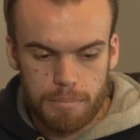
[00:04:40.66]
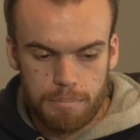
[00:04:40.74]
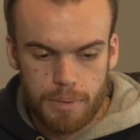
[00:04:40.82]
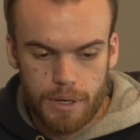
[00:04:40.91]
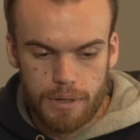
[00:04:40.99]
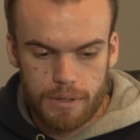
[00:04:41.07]

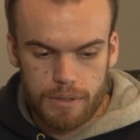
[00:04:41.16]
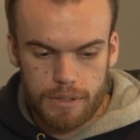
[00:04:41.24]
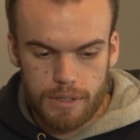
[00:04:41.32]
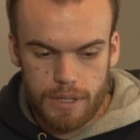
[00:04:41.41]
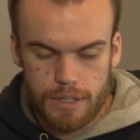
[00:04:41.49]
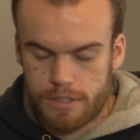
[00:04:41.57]
But
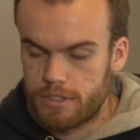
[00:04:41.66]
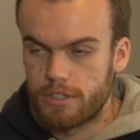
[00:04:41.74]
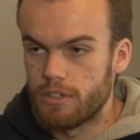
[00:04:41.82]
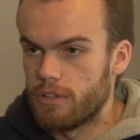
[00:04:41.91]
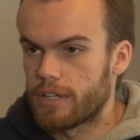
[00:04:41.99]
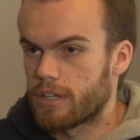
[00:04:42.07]
it's
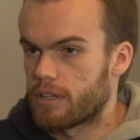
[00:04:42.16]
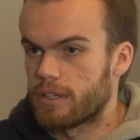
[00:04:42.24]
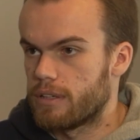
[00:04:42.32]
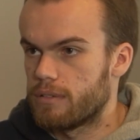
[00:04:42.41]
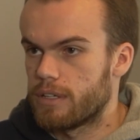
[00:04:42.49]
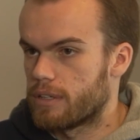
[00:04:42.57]
still like it
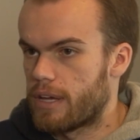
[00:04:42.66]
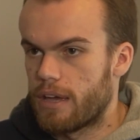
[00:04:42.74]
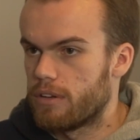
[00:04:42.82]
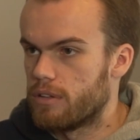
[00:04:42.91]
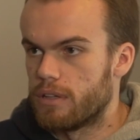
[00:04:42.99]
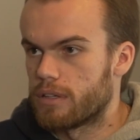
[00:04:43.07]
can
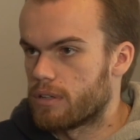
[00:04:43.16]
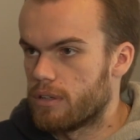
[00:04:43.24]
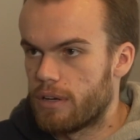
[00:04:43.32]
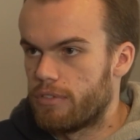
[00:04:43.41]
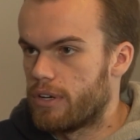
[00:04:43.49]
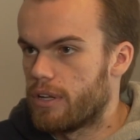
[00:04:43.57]
handle like
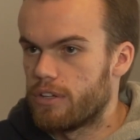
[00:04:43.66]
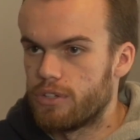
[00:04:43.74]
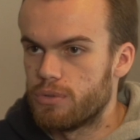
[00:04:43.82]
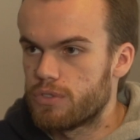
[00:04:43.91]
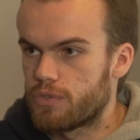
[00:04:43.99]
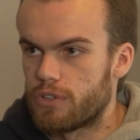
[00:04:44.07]
everyday
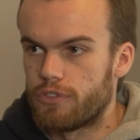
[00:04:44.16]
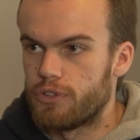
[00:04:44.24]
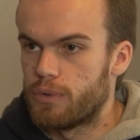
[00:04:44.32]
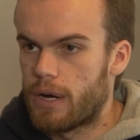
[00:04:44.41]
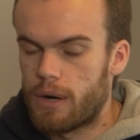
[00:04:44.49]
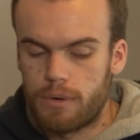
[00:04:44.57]
use for a
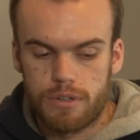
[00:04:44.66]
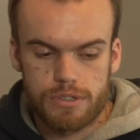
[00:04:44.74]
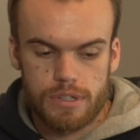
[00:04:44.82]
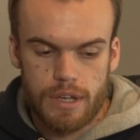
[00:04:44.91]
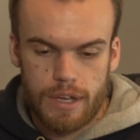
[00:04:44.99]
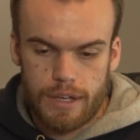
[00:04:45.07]
few
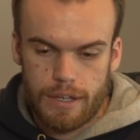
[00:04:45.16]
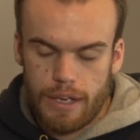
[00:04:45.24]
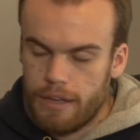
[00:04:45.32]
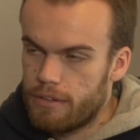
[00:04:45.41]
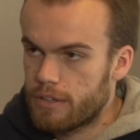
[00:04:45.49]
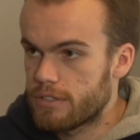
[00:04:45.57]
hours,
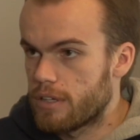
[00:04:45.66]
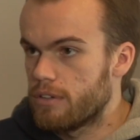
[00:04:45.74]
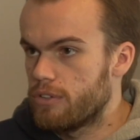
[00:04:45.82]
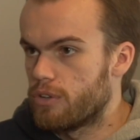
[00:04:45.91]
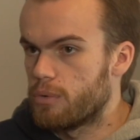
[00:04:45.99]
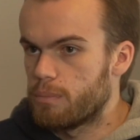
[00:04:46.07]
and like I
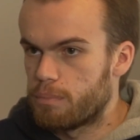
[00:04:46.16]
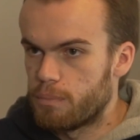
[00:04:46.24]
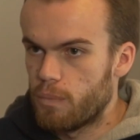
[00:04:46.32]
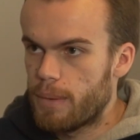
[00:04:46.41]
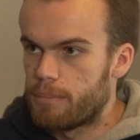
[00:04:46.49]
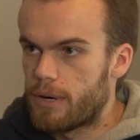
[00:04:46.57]
said,
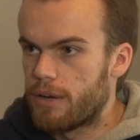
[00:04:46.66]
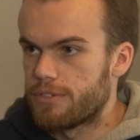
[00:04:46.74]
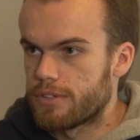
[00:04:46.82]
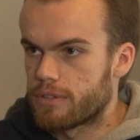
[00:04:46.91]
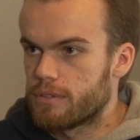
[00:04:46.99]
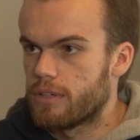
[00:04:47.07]
web
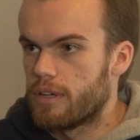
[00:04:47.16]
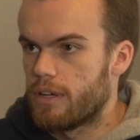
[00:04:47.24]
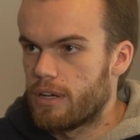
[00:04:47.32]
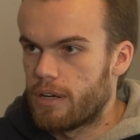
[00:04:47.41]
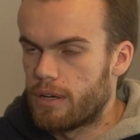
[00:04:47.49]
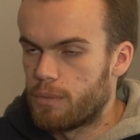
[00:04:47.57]
browsing,
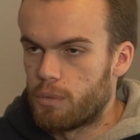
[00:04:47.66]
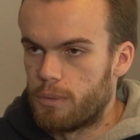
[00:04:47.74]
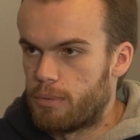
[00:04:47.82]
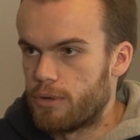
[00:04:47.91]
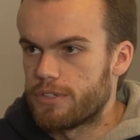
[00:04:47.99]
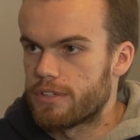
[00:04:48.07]

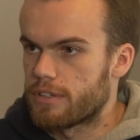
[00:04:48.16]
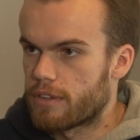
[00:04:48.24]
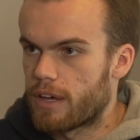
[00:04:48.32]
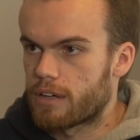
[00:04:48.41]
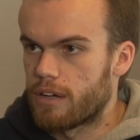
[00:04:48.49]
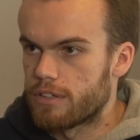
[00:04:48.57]
word processing,
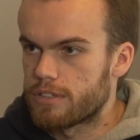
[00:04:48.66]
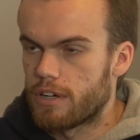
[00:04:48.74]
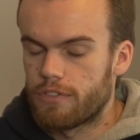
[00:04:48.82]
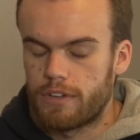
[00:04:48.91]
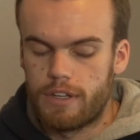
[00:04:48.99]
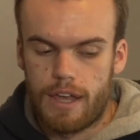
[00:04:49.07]
that kind of
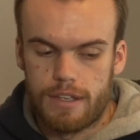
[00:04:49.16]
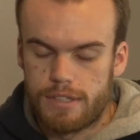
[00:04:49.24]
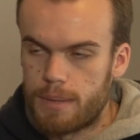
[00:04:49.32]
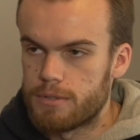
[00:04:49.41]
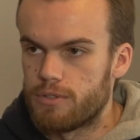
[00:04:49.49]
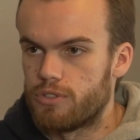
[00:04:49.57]
stuff. It has
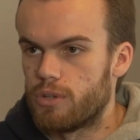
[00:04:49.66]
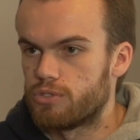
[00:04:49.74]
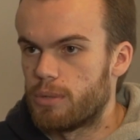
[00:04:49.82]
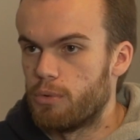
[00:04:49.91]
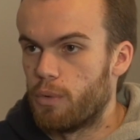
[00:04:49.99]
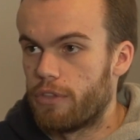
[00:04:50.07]
absolutely no
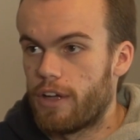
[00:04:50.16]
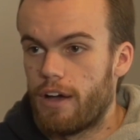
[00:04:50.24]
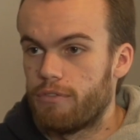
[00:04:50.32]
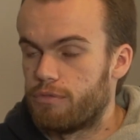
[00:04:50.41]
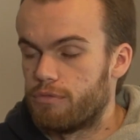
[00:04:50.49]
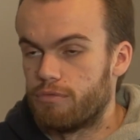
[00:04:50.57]
trouble with.
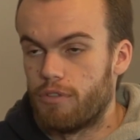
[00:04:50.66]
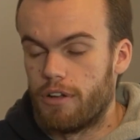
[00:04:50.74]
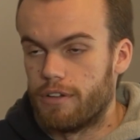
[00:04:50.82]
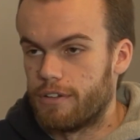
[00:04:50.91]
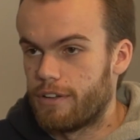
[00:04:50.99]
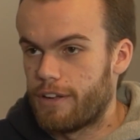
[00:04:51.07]
I've
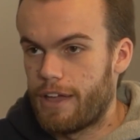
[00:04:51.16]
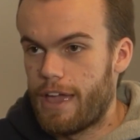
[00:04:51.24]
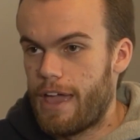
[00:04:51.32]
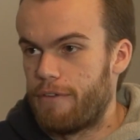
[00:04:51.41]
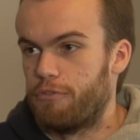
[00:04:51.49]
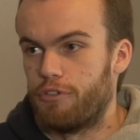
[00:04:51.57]
run
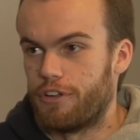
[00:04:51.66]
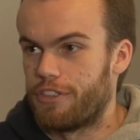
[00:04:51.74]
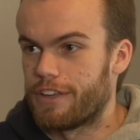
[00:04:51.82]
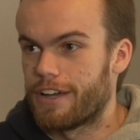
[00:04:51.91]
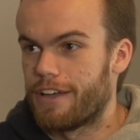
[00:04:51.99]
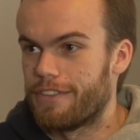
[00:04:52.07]

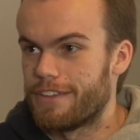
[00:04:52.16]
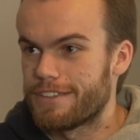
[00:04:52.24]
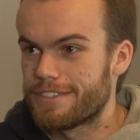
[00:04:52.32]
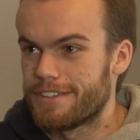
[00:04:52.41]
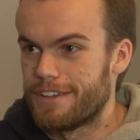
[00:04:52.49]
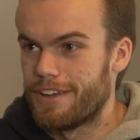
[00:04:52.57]
everything on
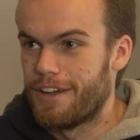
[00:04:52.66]
this.